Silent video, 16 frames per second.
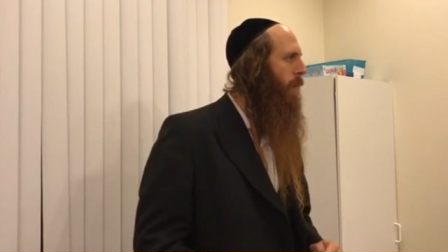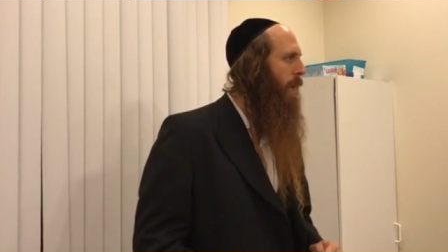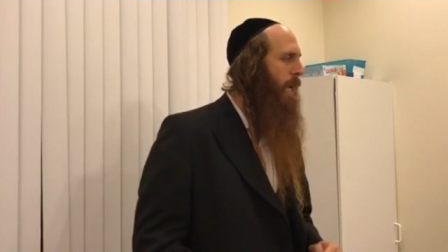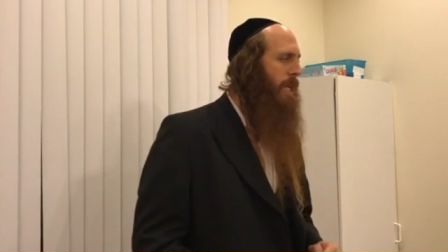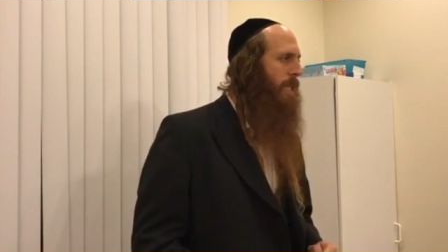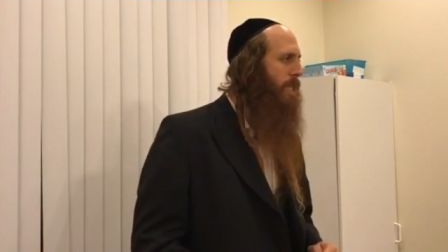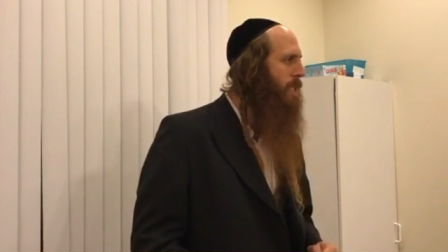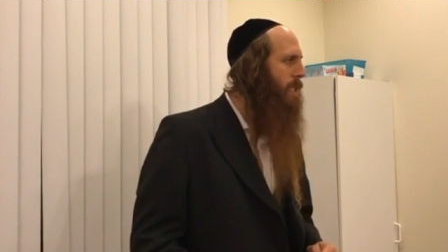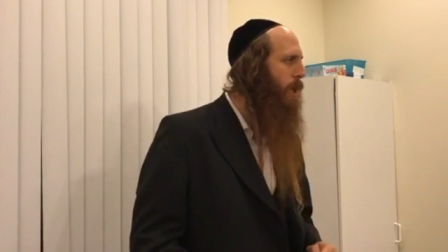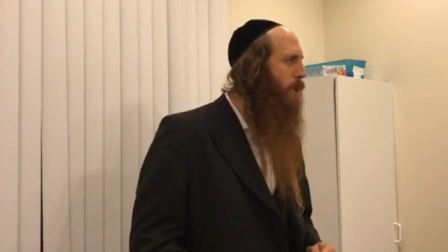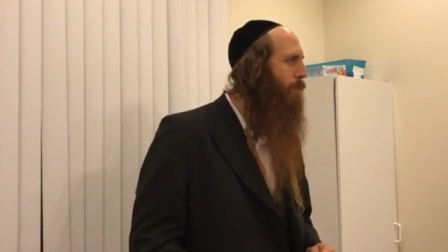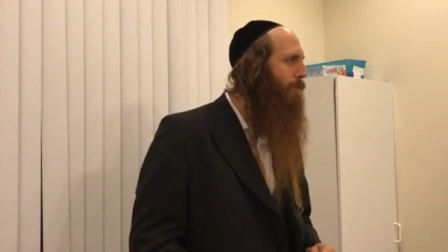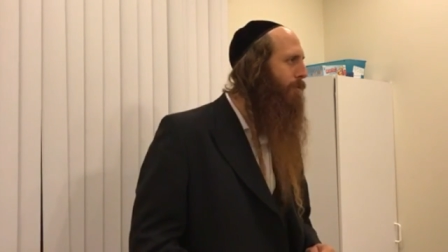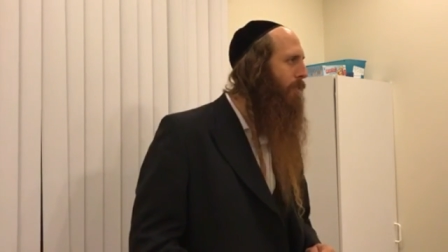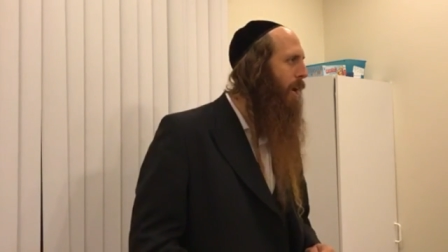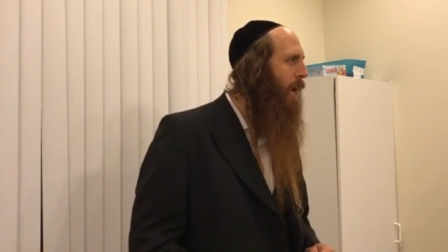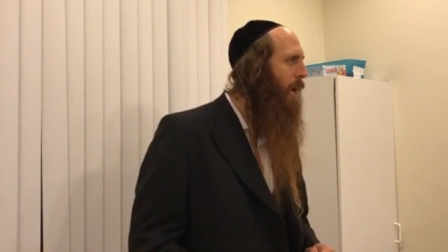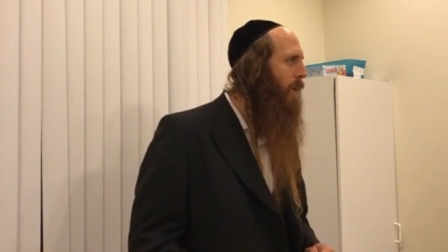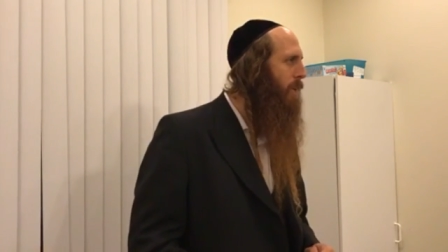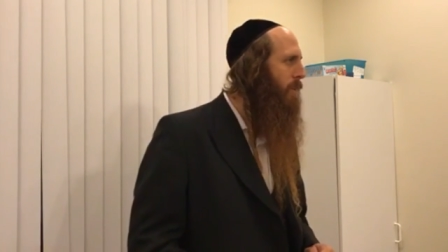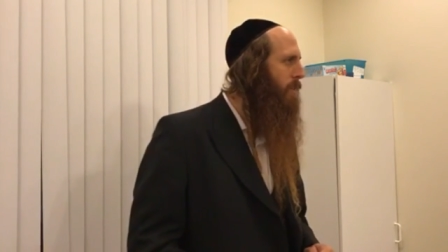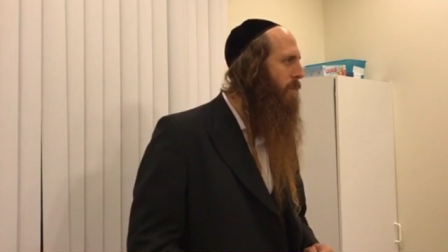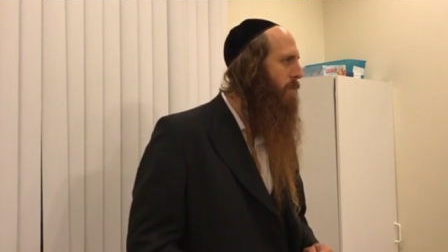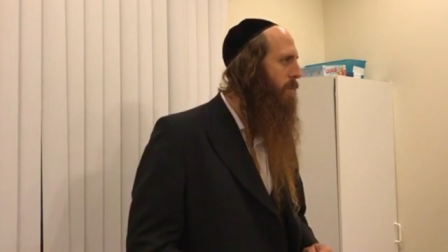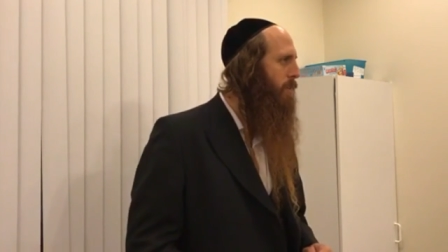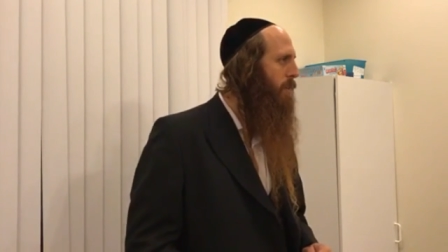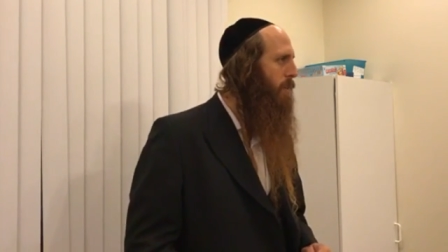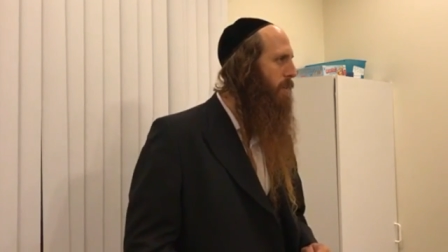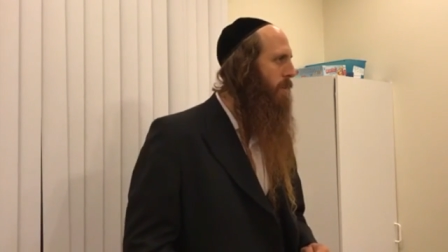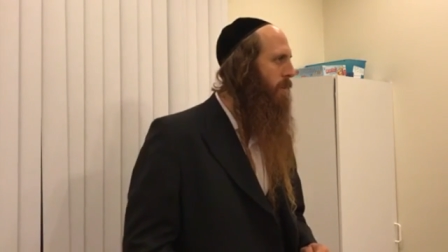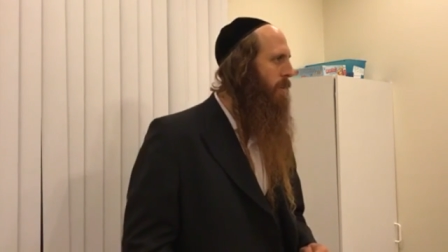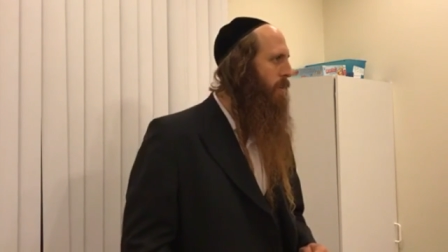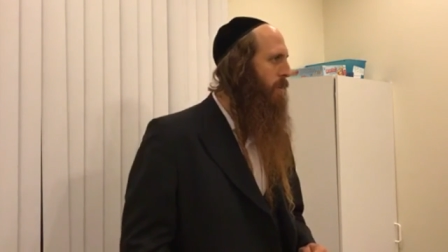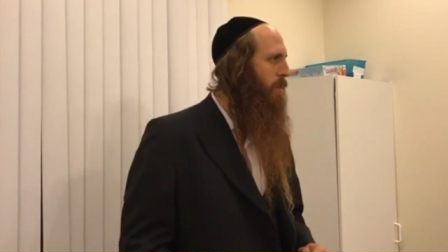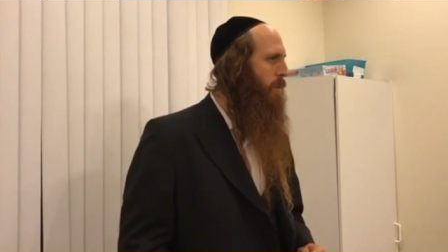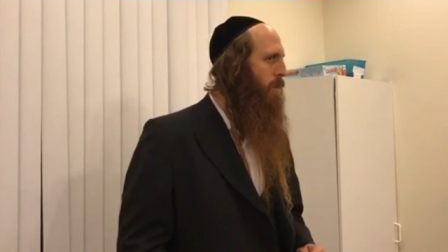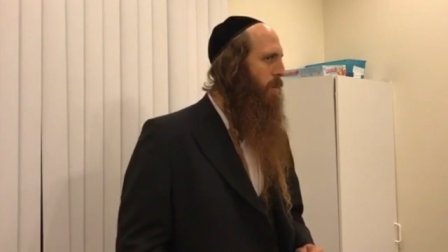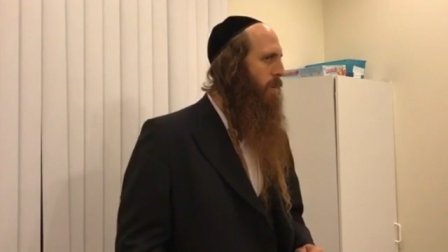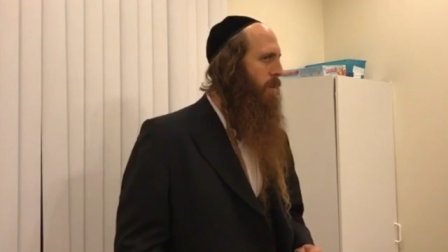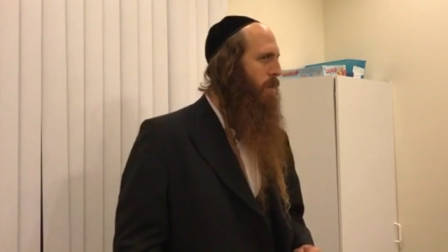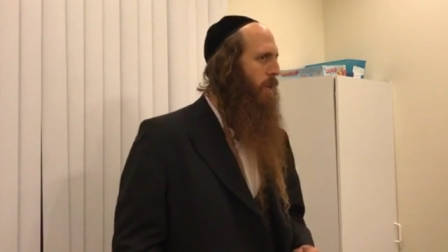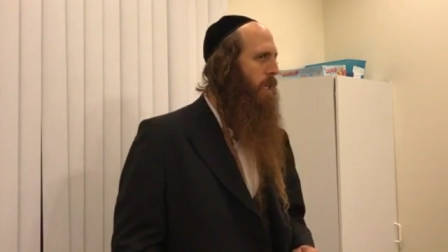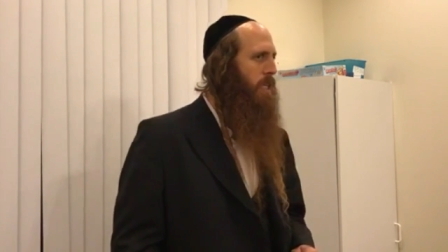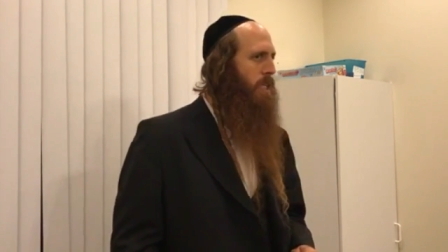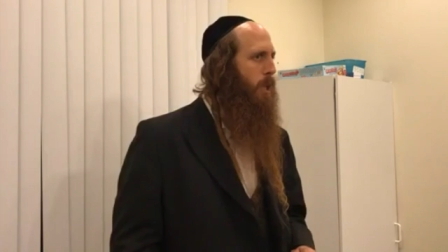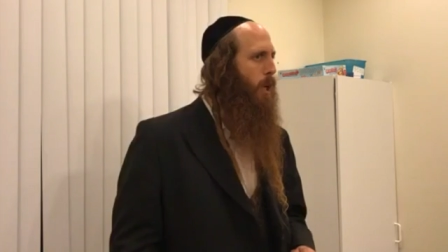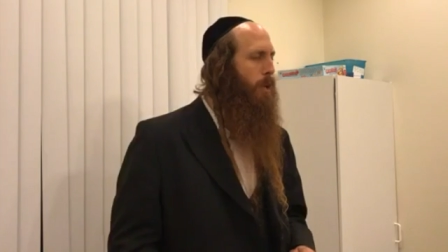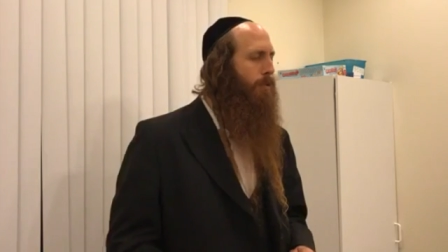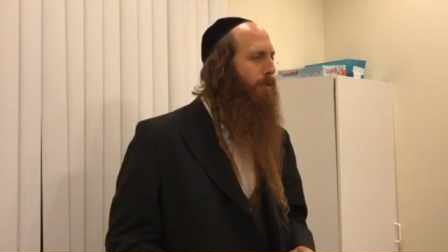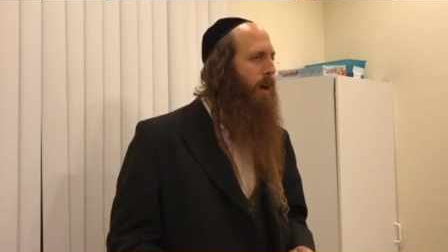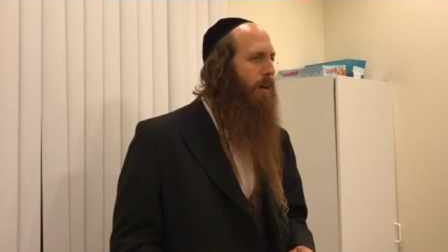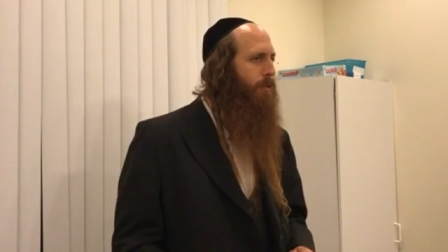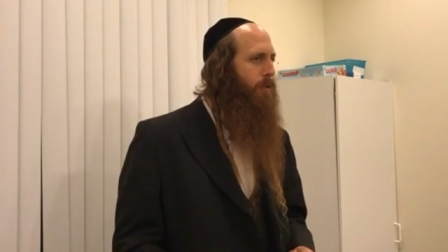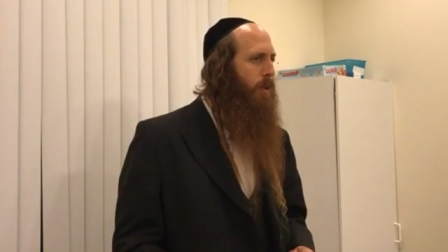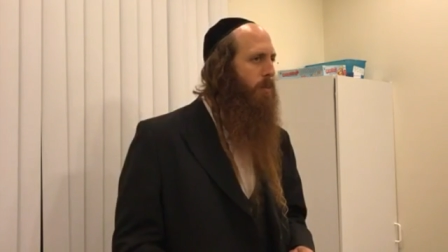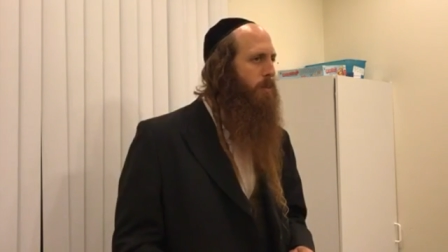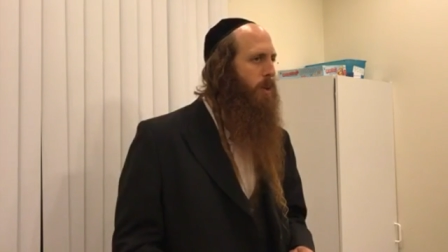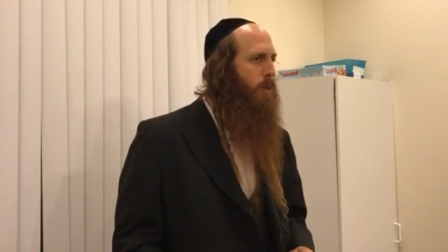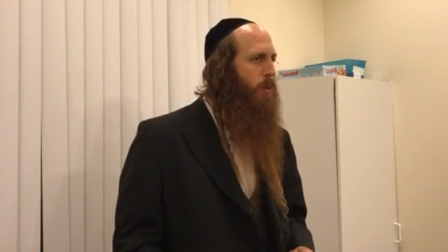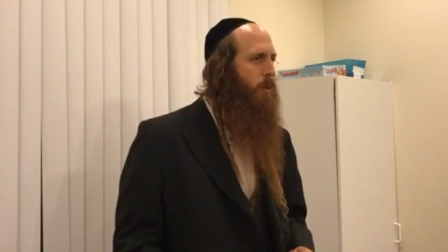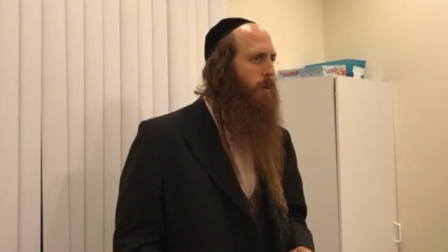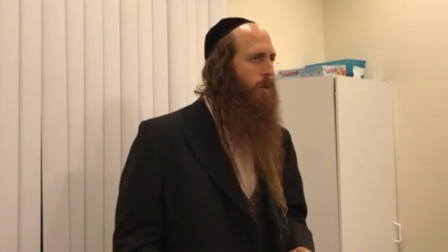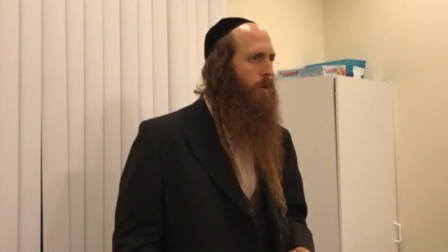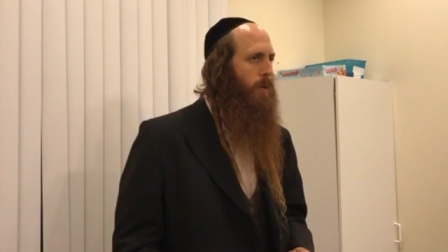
And it's not far. It's not far from you.